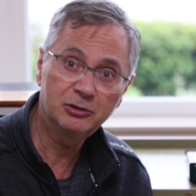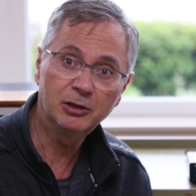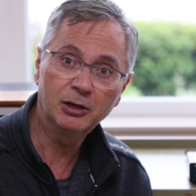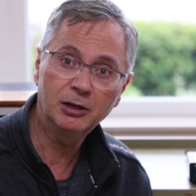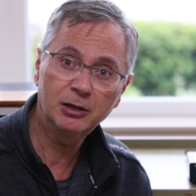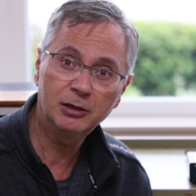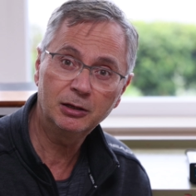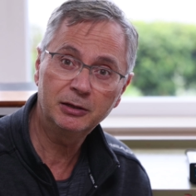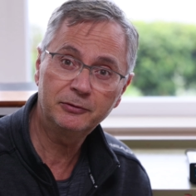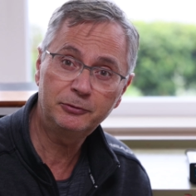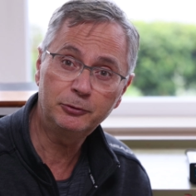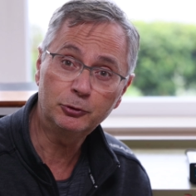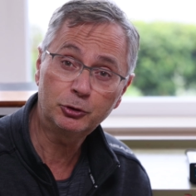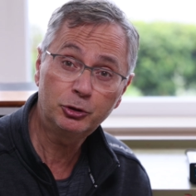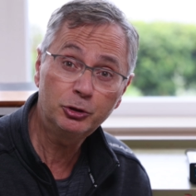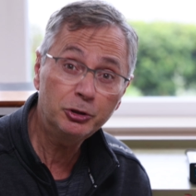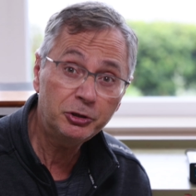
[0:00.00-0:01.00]
if
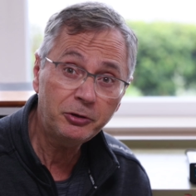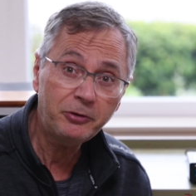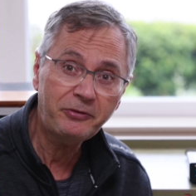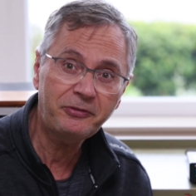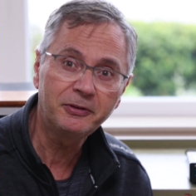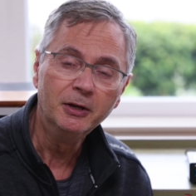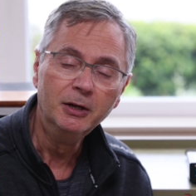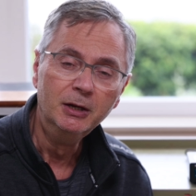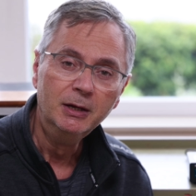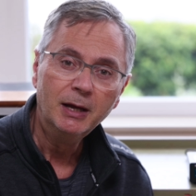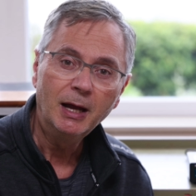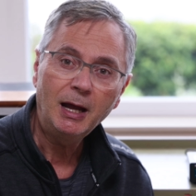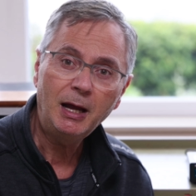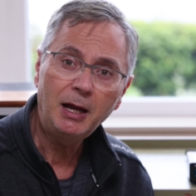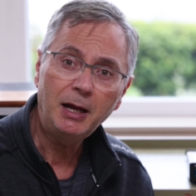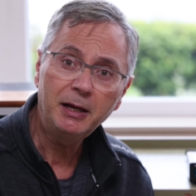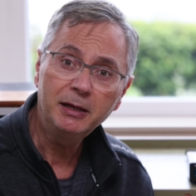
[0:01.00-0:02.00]
you're curious.
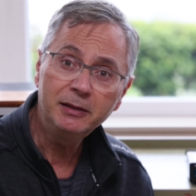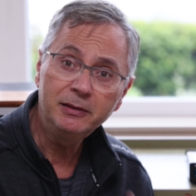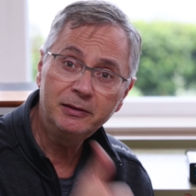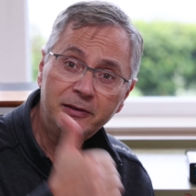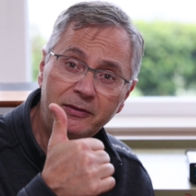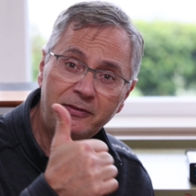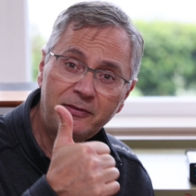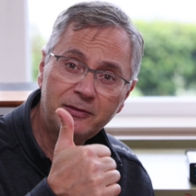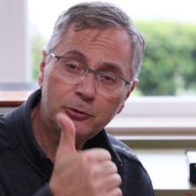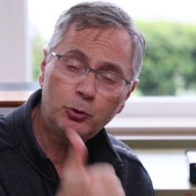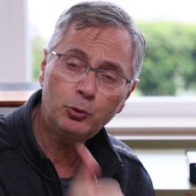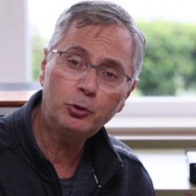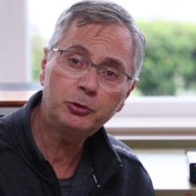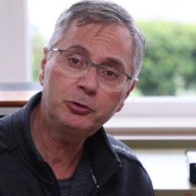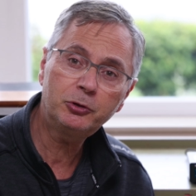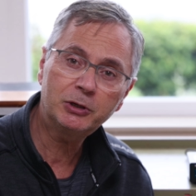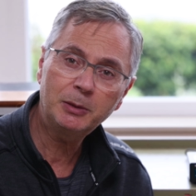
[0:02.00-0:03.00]
In this
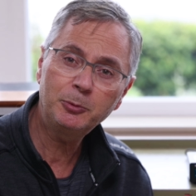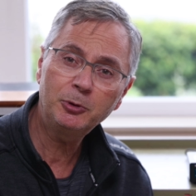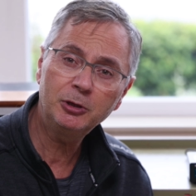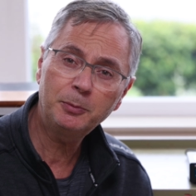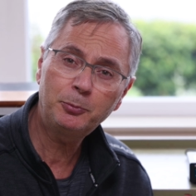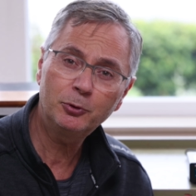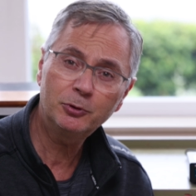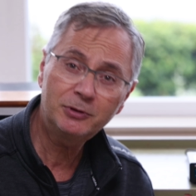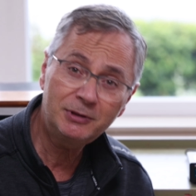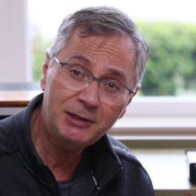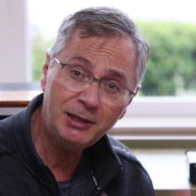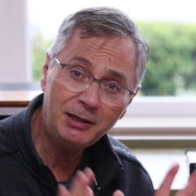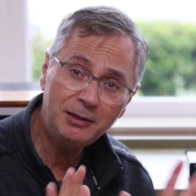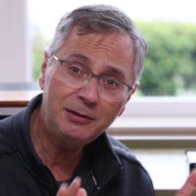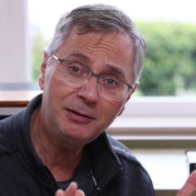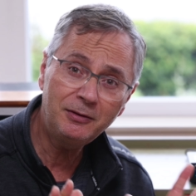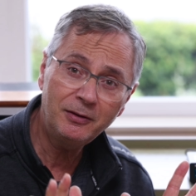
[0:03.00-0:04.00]
corner, I'm going to put
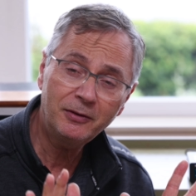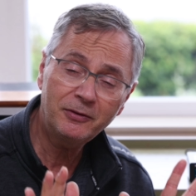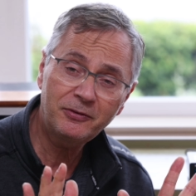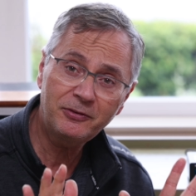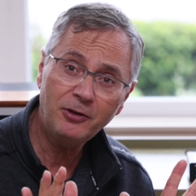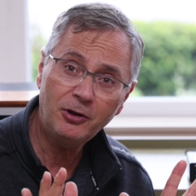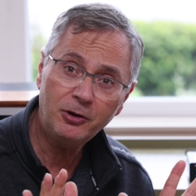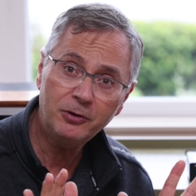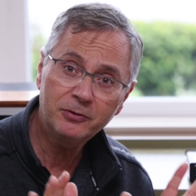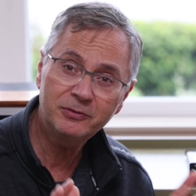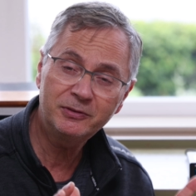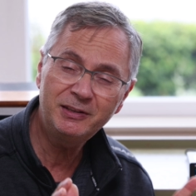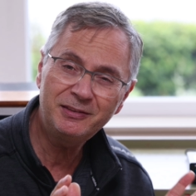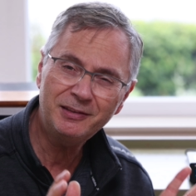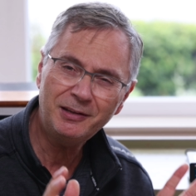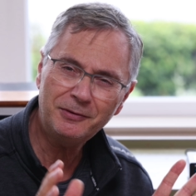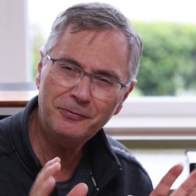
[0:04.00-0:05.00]
10 songs.
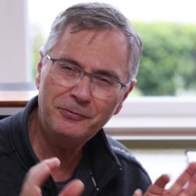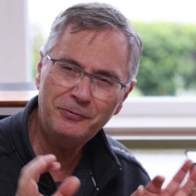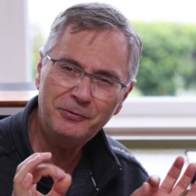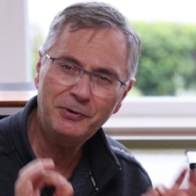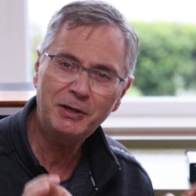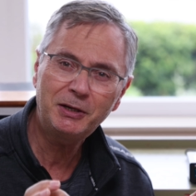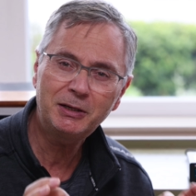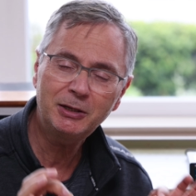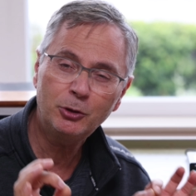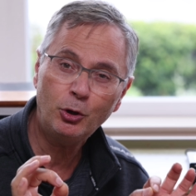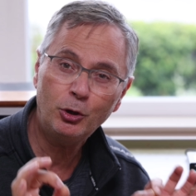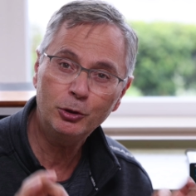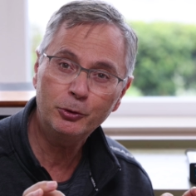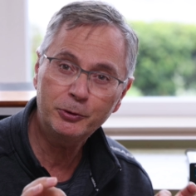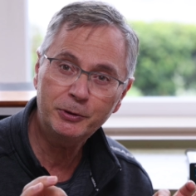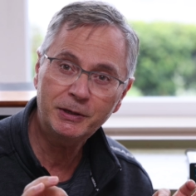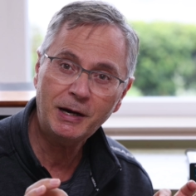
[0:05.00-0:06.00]
These are very
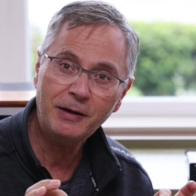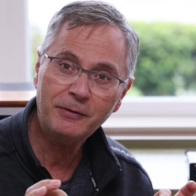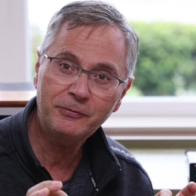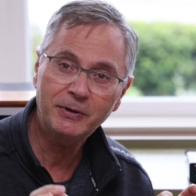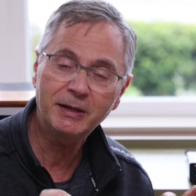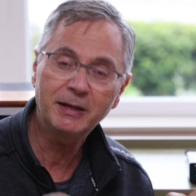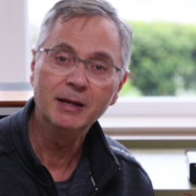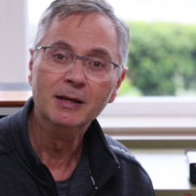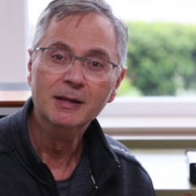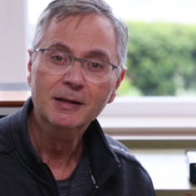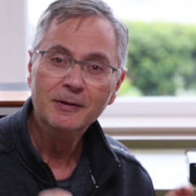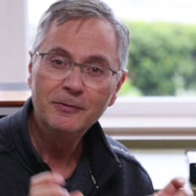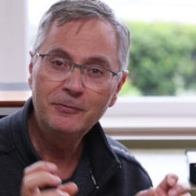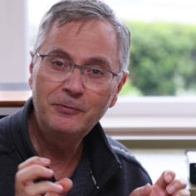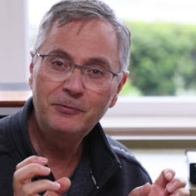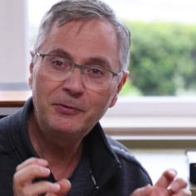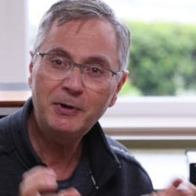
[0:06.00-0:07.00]
holographic,
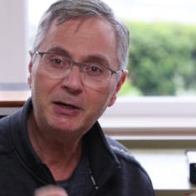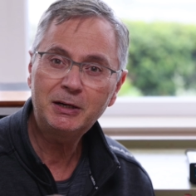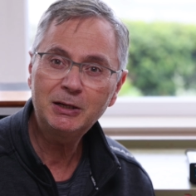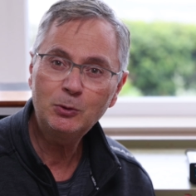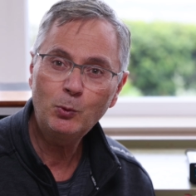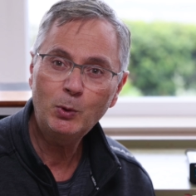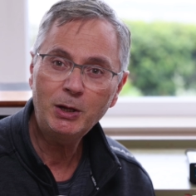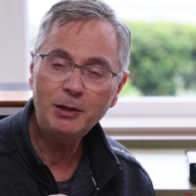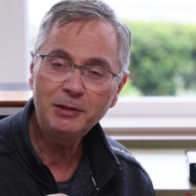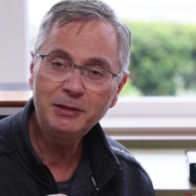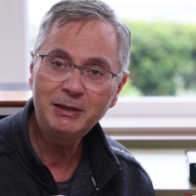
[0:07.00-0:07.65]
very well